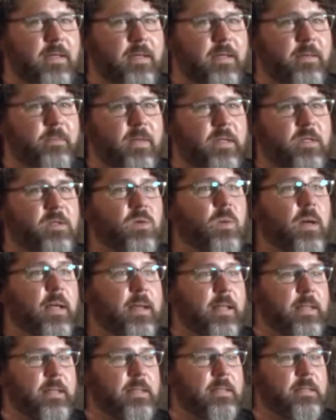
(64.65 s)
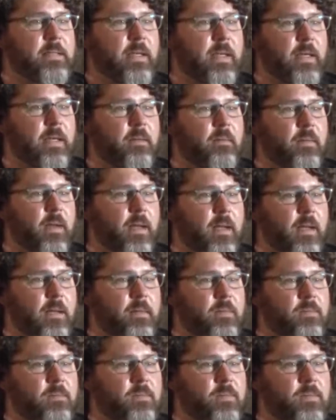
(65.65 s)
In my 20s,
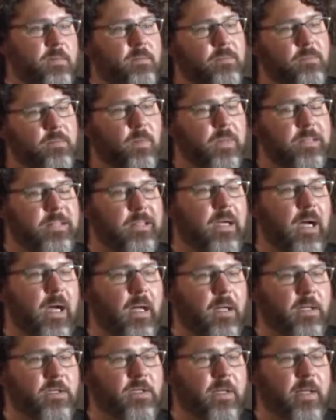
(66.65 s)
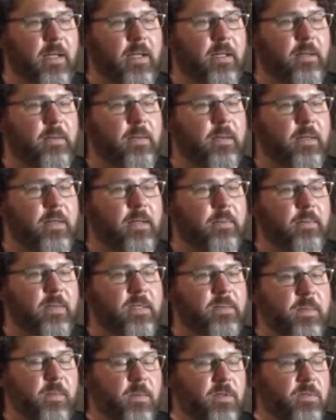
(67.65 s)
I went to college late. I
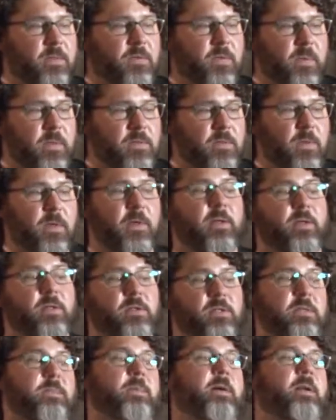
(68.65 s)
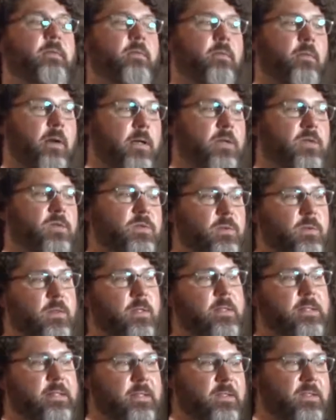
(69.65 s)
spent most of my 20s working at just about every record store
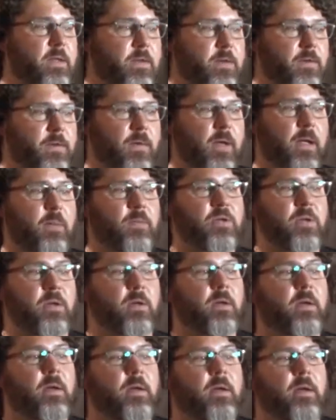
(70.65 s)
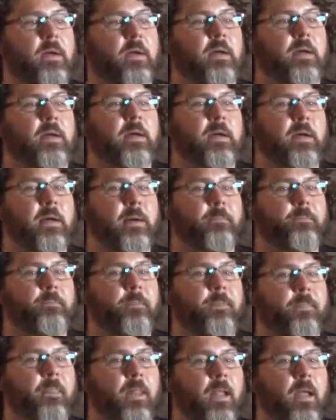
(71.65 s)
that's in southern New Hampshire. And
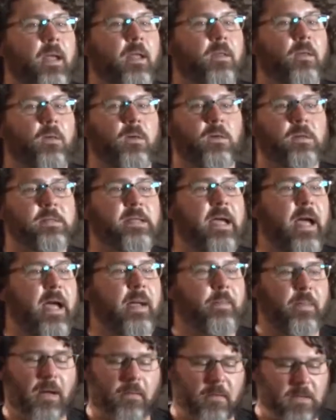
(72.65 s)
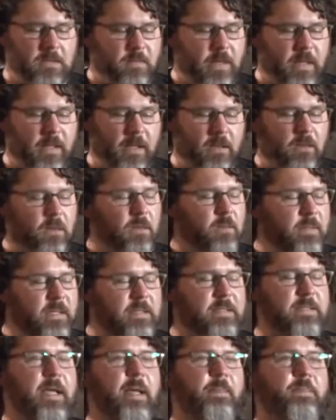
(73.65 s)
the whole time I was making little
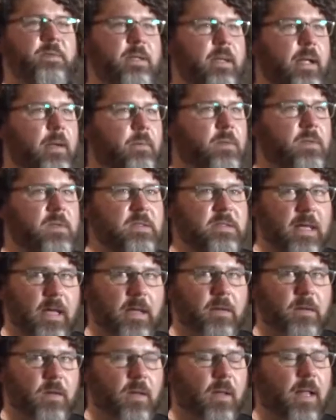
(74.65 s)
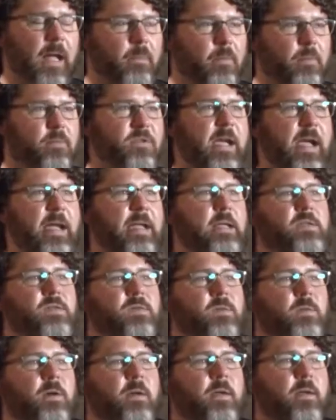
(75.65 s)
mixtapes, and I would design little album jackets
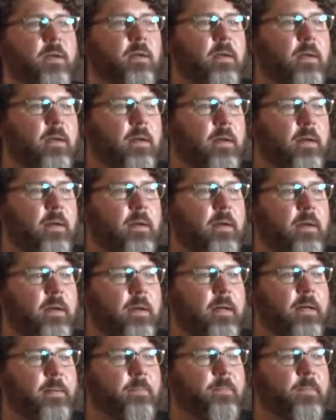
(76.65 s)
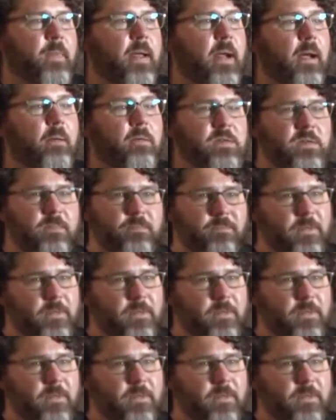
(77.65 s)
for it. And I would